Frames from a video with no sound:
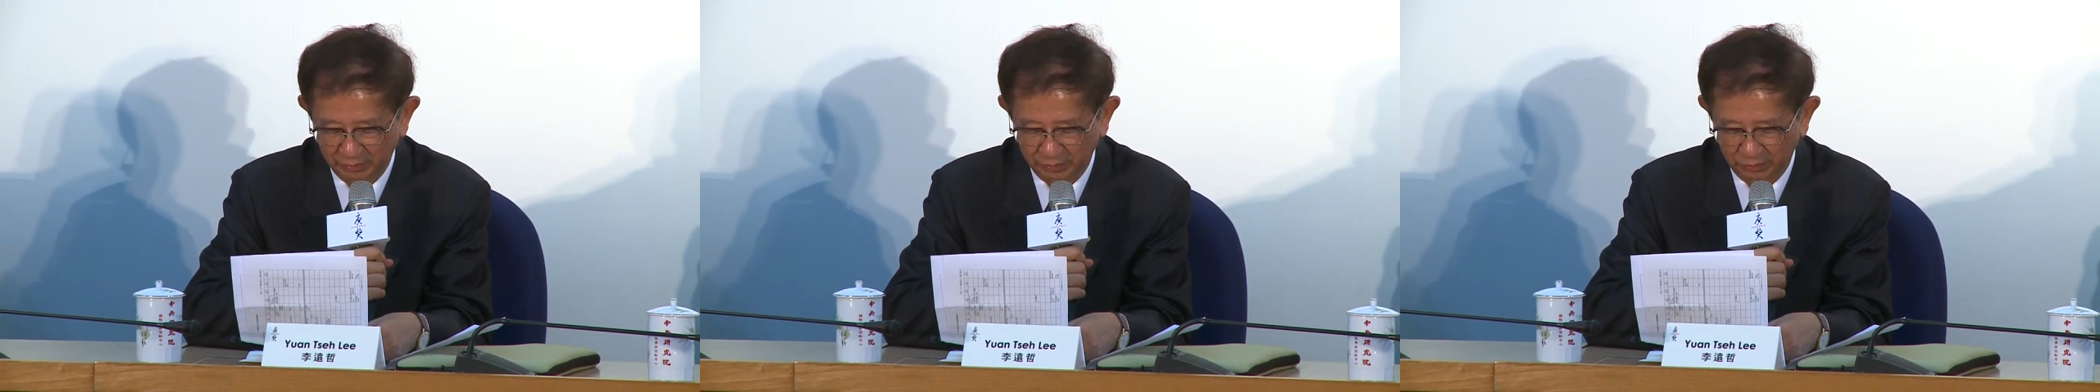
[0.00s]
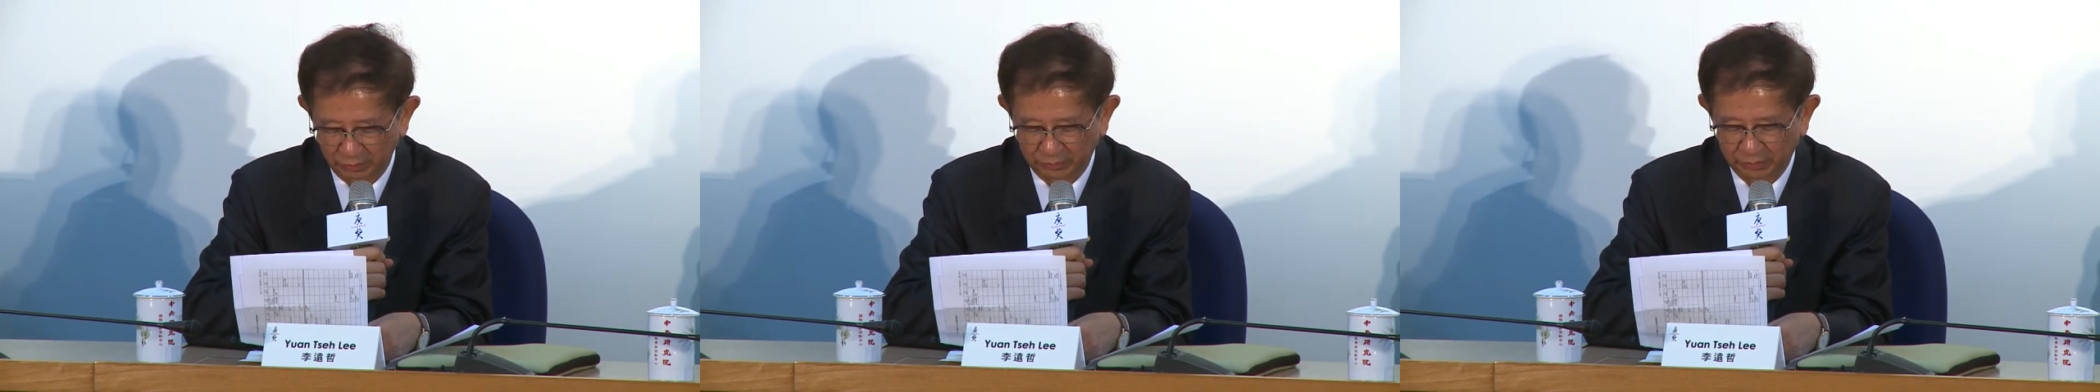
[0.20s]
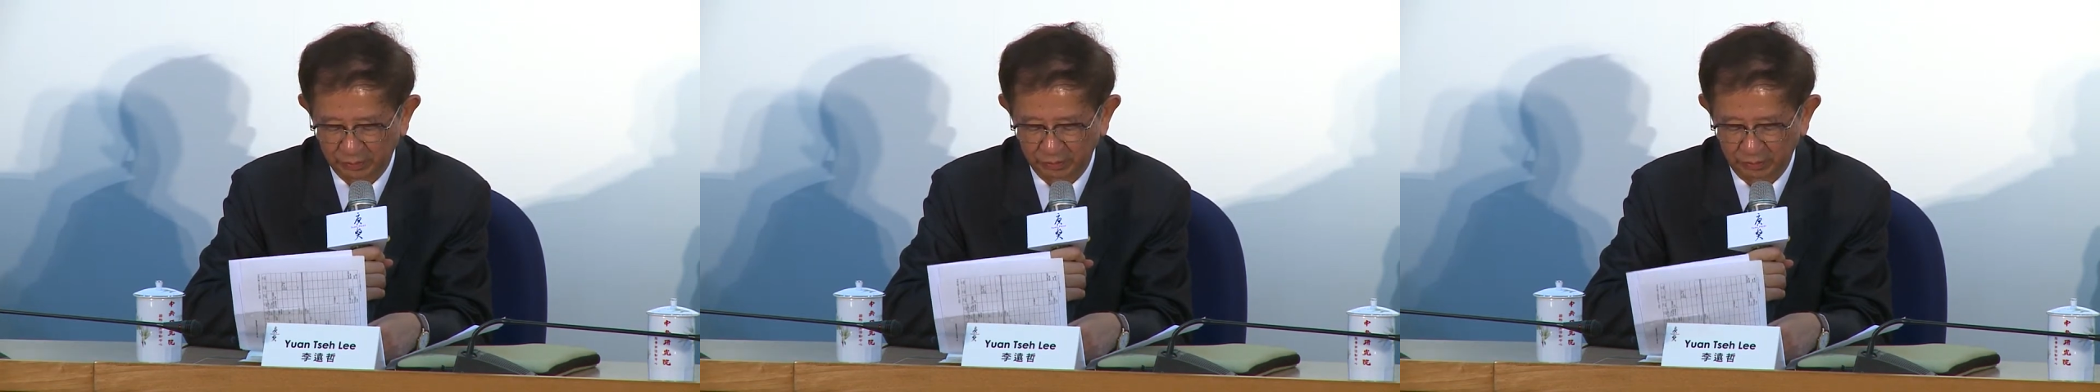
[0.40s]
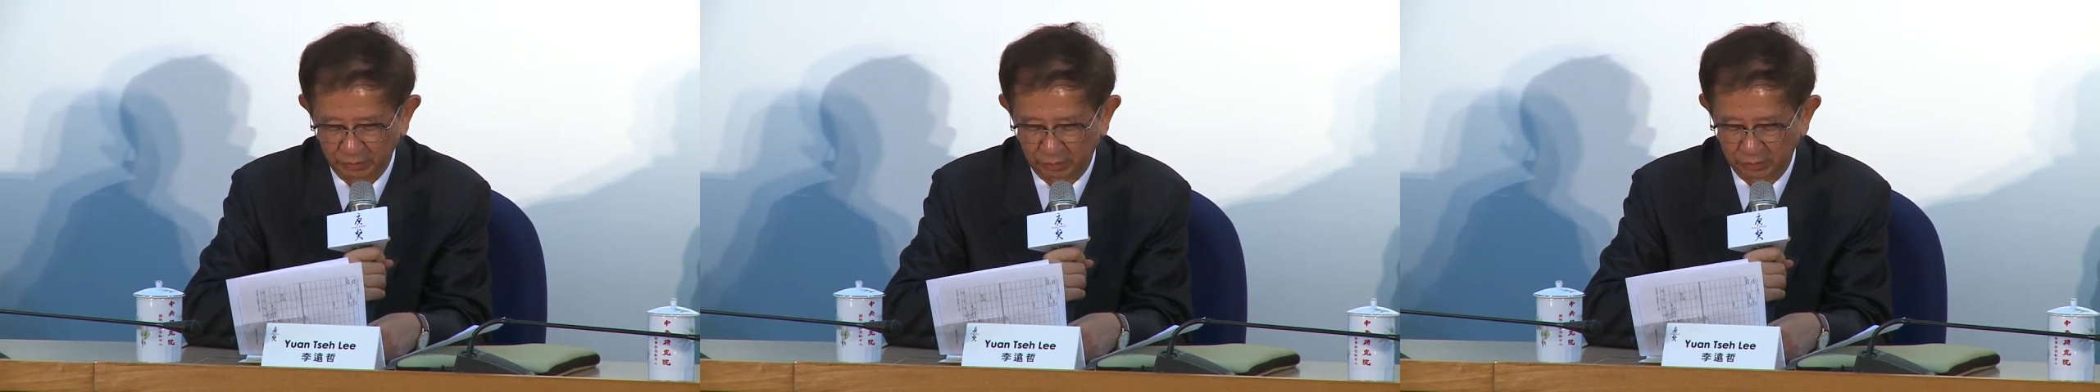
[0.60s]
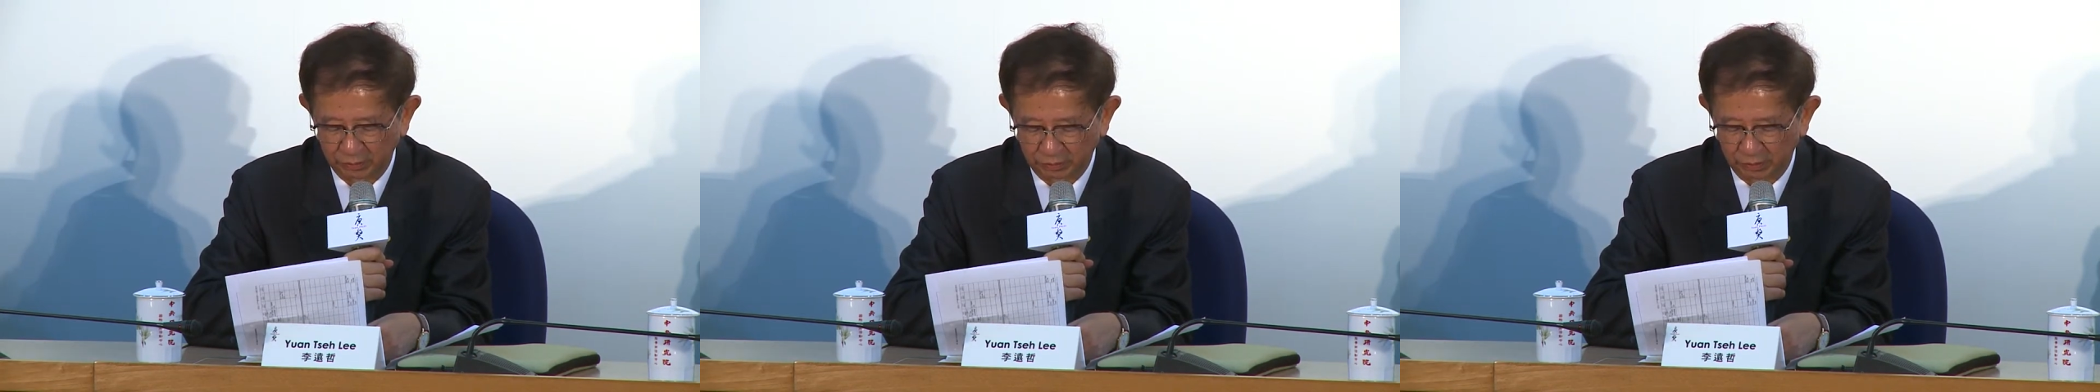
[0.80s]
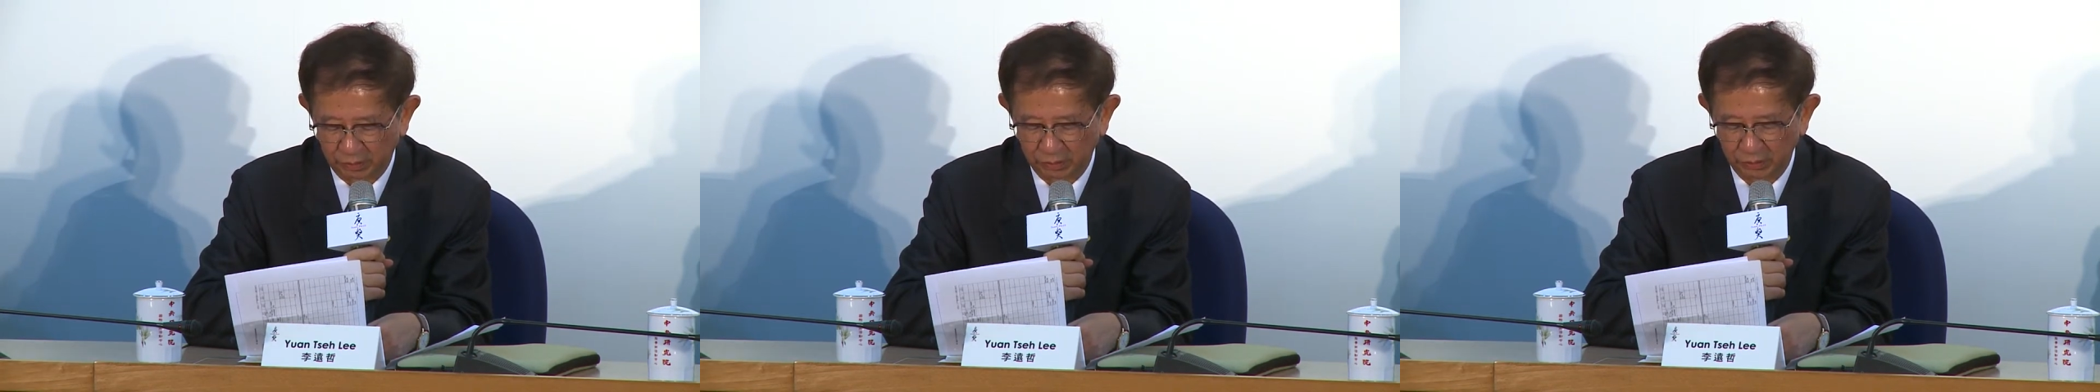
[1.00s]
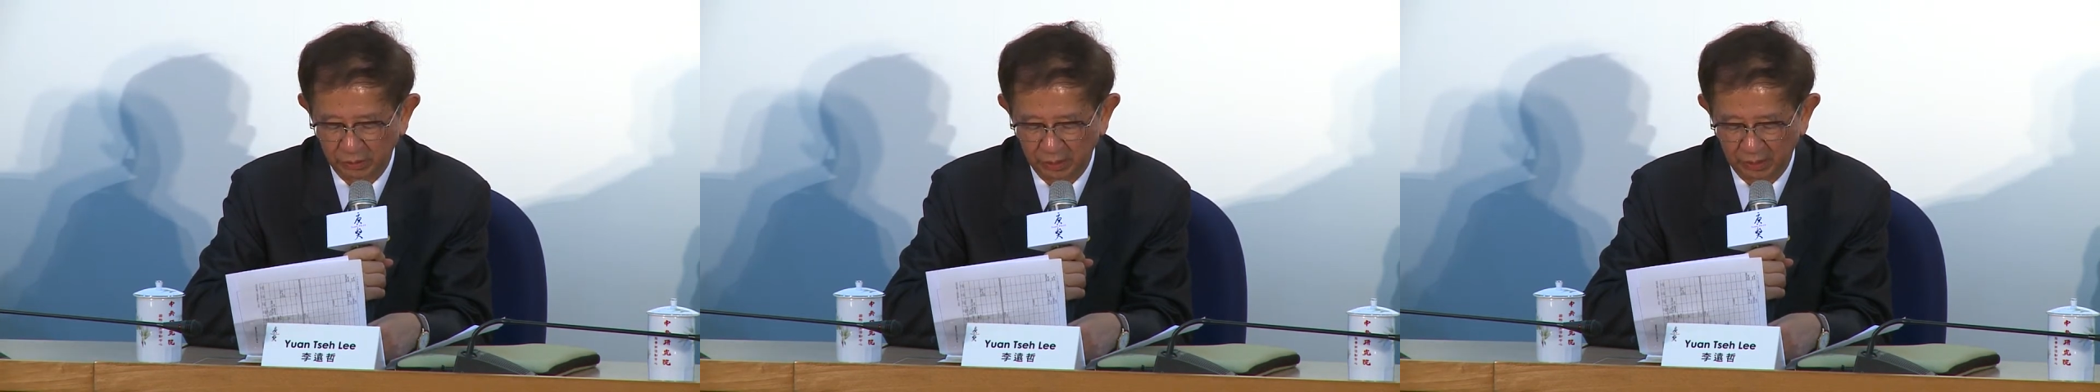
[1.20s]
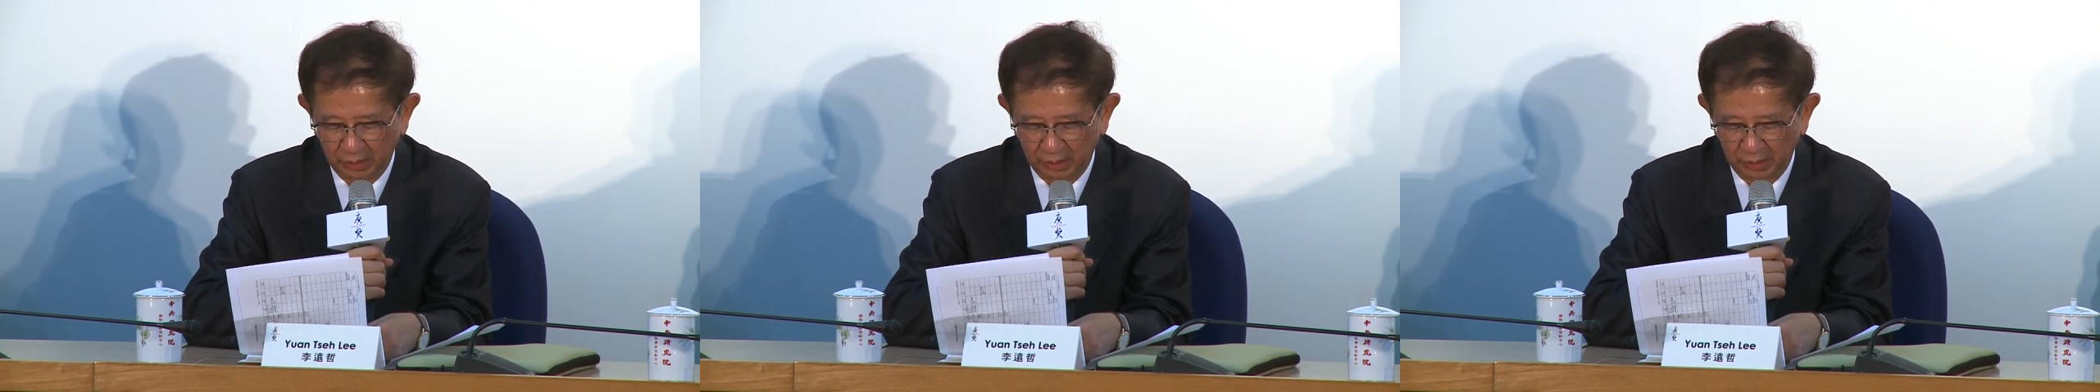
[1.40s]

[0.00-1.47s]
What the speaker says: Dr. Gro